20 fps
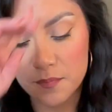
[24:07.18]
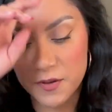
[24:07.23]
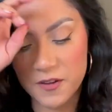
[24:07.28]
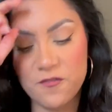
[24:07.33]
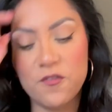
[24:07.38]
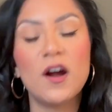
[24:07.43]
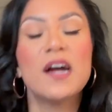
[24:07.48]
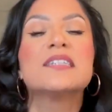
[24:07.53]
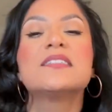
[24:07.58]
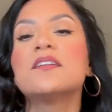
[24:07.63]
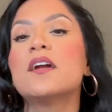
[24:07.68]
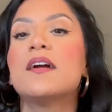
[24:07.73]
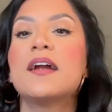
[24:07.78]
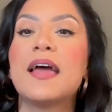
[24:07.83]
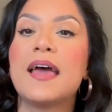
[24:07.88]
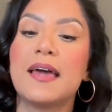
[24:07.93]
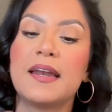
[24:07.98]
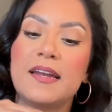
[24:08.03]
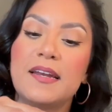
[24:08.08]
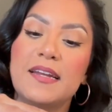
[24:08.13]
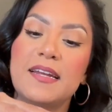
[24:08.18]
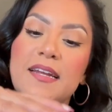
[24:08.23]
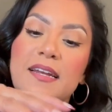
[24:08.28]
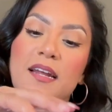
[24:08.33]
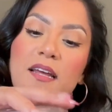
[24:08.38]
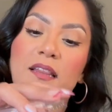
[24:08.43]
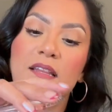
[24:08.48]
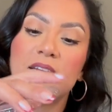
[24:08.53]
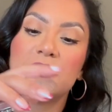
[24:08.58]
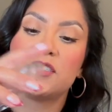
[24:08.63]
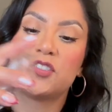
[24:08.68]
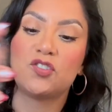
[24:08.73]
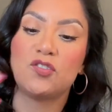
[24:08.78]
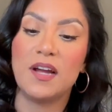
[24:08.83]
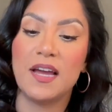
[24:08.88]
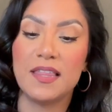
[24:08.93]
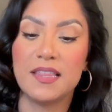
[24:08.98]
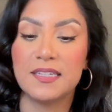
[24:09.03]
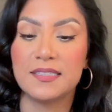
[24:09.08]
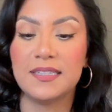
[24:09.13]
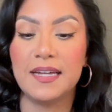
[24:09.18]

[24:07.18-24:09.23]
Before I start editing, let's try this